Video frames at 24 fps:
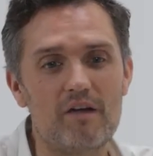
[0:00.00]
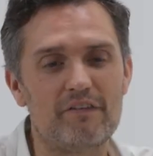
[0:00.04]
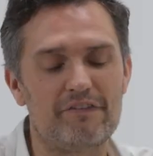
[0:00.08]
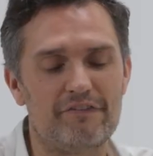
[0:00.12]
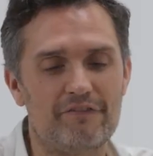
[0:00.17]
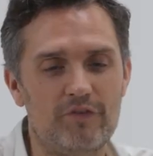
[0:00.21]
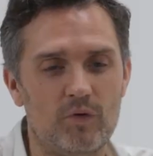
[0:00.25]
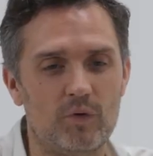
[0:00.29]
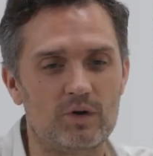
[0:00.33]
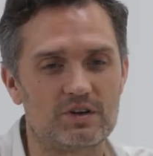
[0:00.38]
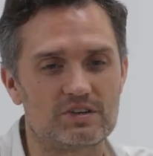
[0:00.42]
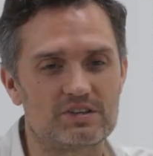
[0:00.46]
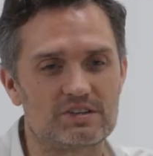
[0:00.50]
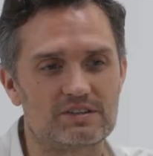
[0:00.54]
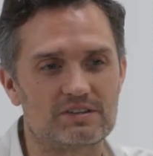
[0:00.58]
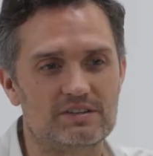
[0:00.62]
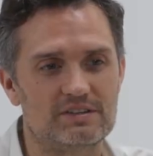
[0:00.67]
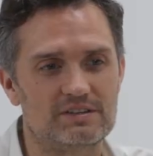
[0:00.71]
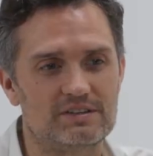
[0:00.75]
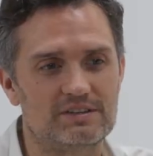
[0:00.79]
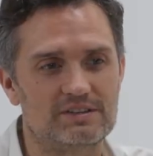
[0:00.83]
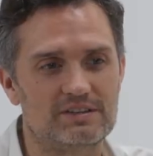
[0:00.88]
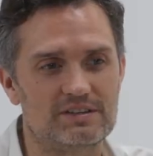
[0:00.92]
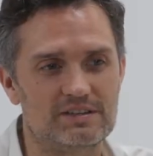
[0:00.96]
forced
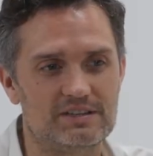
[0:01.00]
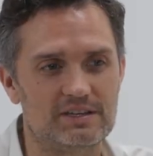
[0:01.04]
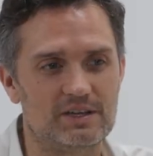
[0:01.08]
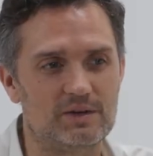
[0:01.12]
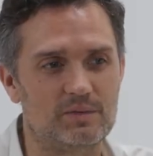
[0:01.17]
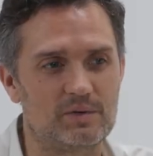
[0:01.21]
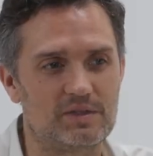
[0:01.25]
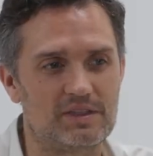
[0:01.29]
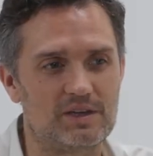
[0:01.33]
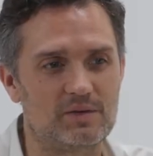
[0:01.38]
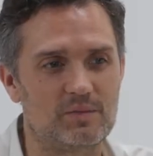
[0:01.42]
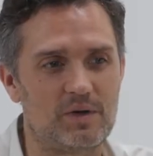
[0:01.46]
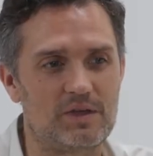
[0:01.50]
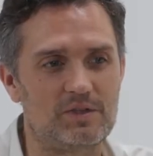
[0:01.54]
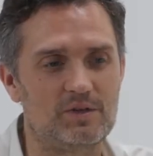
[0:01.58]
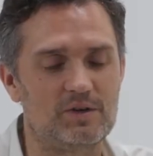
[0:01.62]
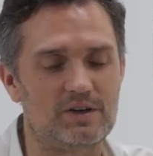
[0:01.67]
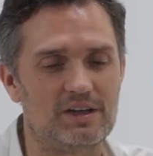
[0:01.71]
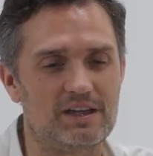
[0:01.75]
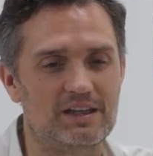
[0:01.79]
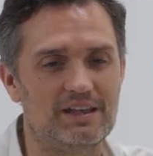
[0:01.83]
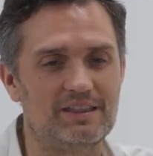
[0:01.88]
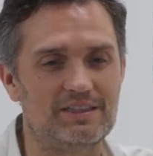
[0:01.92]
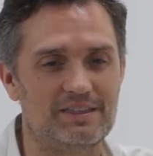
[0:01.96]
to deal with it, whether
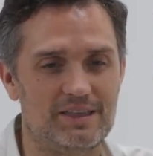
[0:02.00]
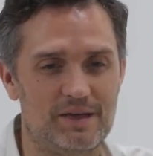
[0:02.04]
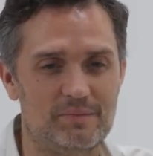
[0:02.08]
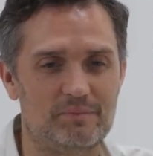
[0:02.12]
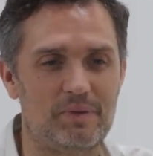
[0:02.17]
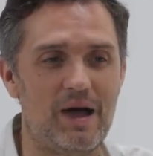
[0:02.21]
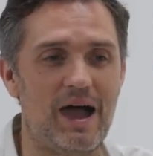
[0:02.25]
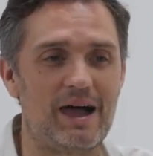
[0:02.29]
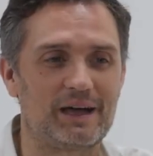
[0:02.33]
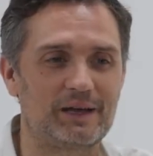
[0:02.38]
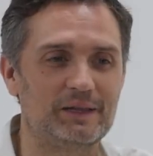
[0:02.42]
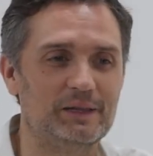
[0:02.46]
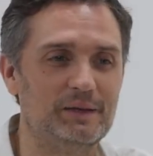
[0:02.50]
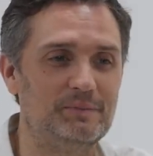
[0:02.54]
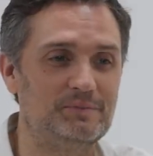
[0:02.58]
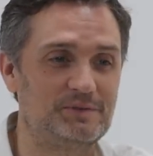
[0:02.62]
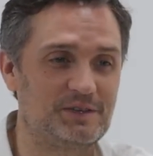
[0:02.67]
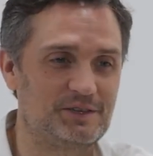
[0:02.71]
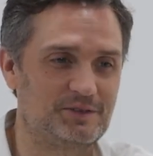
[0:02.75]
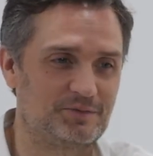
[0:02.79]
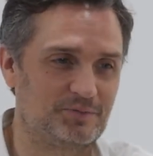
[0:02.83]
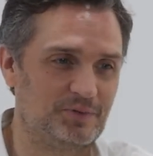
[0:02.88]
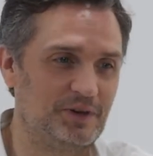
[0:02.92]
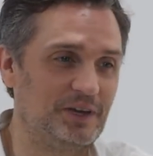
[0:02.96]
the apocalypse
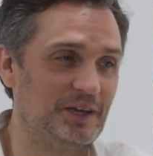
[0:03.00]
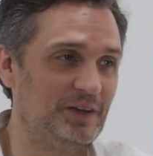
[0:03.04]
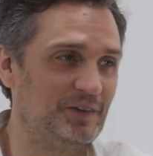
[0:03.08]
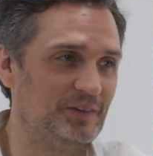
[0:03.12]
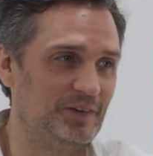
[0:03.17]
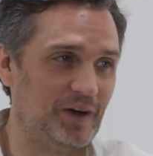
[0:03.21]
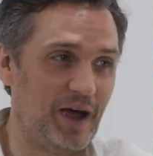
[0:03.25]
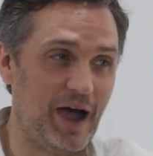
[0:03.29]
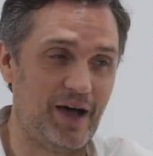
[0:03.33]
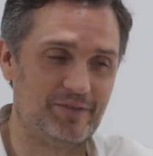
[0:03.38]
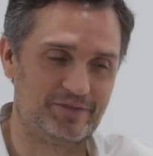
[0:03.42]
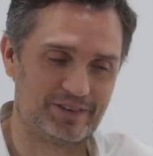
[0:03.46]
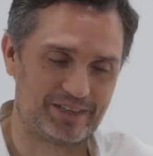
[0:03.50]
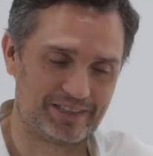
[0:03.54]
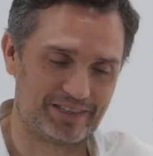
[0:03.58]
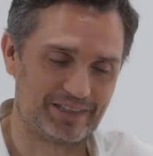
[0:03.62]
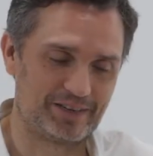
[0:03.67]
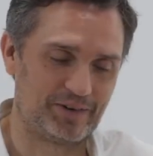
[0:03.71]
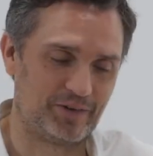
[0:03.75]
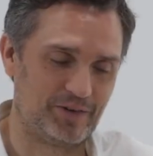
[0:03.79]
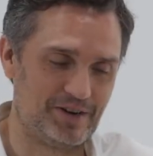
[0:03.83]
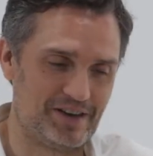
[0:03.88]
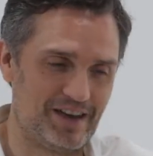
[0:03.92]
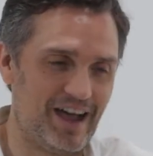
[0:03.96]
is real, obviously,
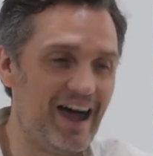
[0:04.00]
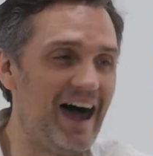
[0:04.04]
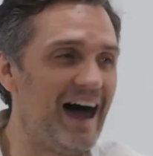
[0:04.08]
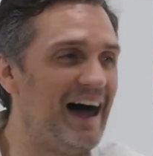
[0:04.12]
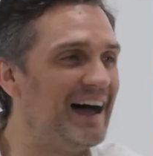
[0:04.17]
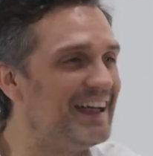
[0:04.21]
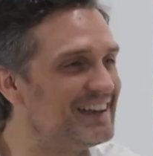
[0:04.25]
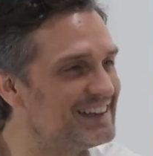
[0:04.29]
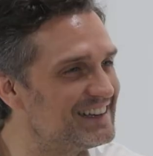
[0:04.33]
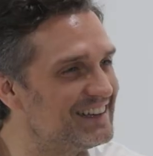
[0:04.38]
or not.